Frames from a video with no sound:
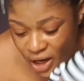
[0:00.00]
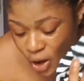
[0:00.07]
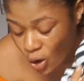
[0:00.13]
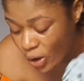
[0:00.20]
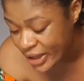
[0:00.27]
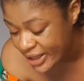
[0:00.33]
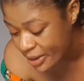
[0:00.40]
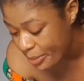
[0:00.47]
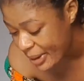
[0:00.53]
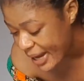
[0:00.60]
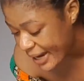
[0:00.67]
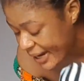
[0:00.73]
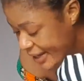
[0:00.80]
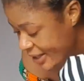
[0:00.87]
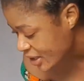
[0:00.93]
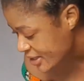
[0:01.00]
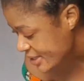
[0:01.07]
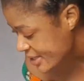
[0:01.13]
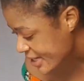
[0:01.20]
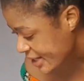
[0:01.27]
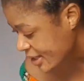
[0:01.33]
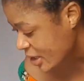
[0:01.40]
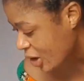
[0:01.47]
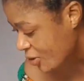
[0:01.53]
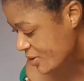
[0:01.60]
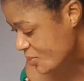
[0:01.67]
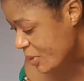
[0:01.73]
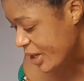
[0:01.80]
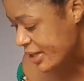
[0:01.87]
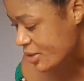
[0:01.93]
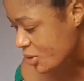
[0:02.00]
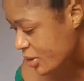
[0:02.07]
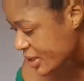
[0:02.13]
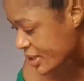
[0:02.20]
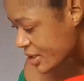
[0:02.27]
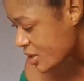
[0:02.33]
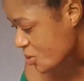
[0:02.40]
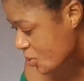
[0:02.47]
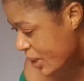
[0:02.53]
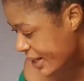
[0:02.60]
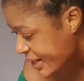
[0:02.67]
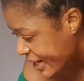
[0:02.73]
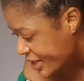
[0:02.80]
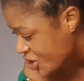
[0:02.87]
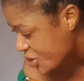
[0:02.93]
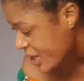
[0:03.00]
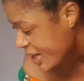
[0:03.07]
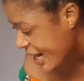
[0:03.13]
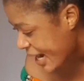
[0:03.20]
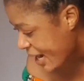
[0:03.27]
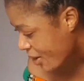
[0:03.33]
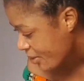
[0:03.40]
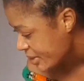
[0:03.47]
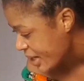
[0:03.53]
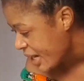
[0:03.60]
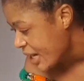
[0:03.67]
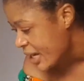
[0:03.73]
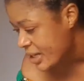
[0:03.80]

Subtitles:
or in the bag. It doesn't take a lot of space. So this is one extra gown.